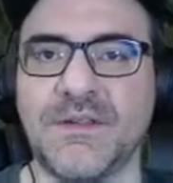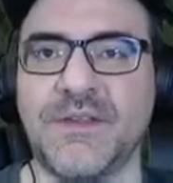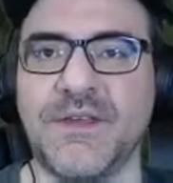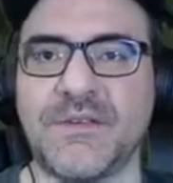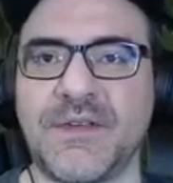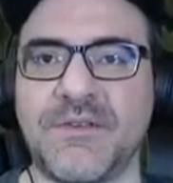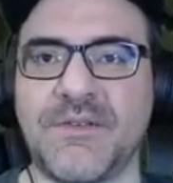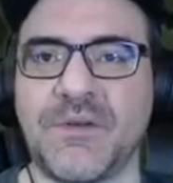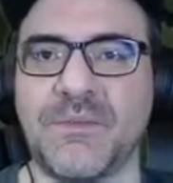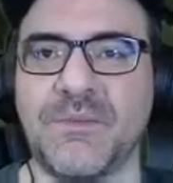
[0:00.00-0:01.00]
Do you have kind of
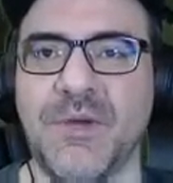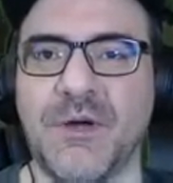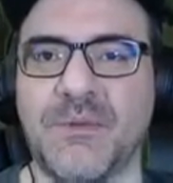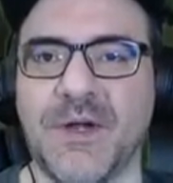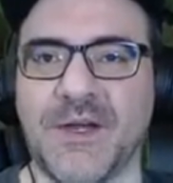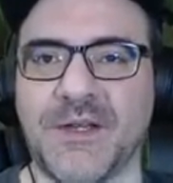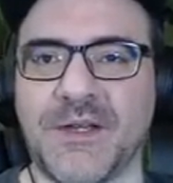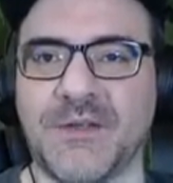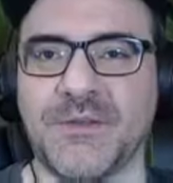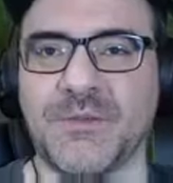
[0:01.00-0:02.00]
a ballpark
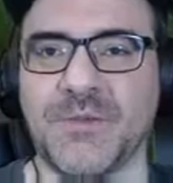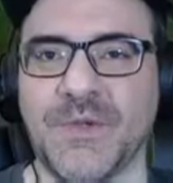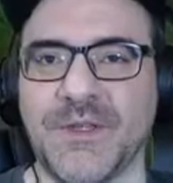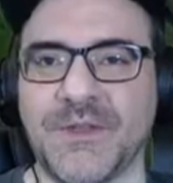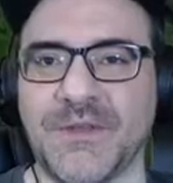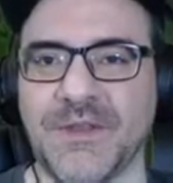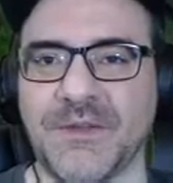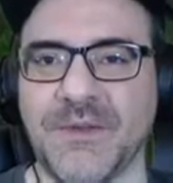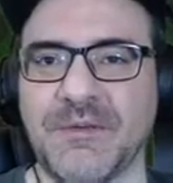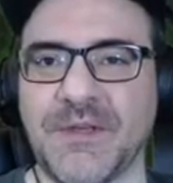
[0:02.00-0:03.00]
on when you think
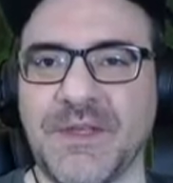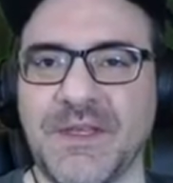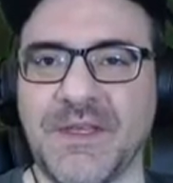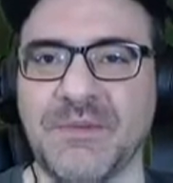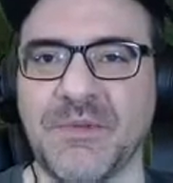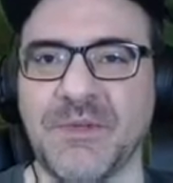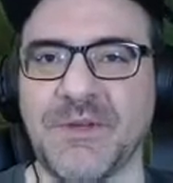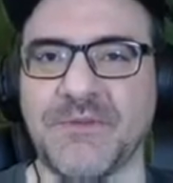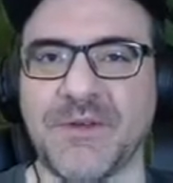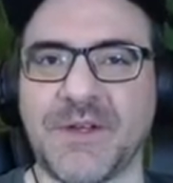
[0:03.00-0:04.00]
you'll be able to implement
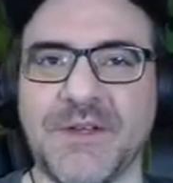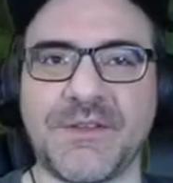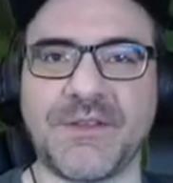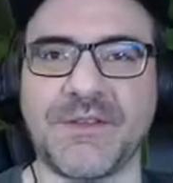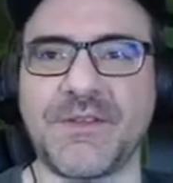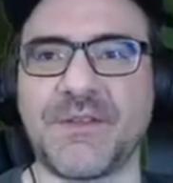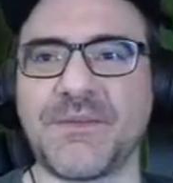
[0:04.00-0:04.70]
it for consoles?